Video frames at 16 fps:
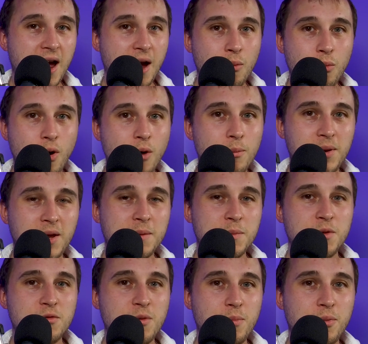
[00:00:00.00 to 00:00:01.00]
I won't
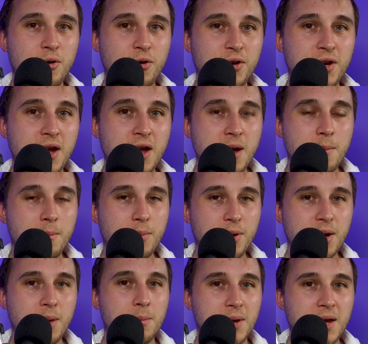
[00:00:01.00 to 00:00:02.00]
blame the reporter,
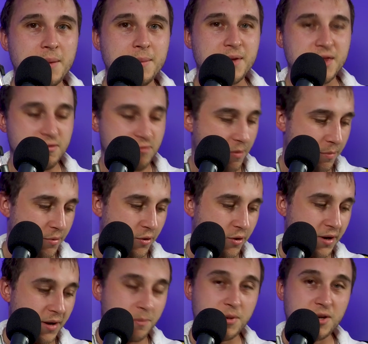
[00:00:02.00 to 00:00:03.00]
but I'm blaming the
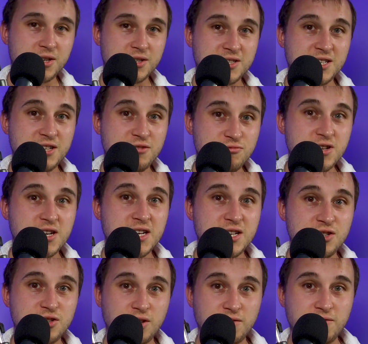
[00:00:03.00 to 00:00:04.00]
reporter because he really
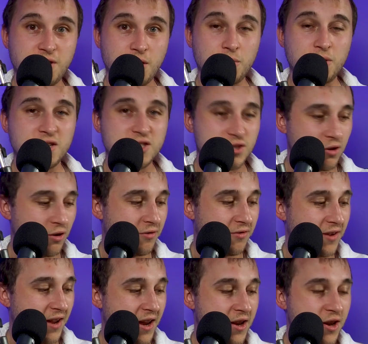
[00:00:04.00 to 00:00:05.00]
should have known his
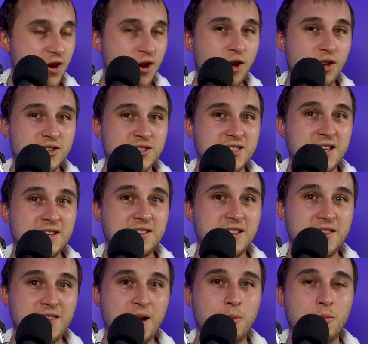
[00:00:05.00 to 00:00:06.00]
stuff and not said
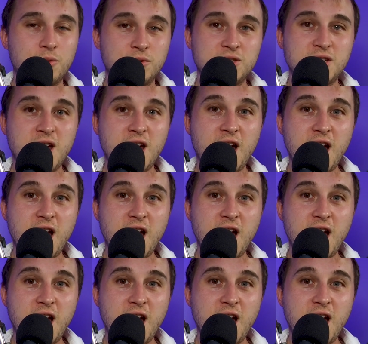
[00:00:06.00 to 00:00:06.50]
that that was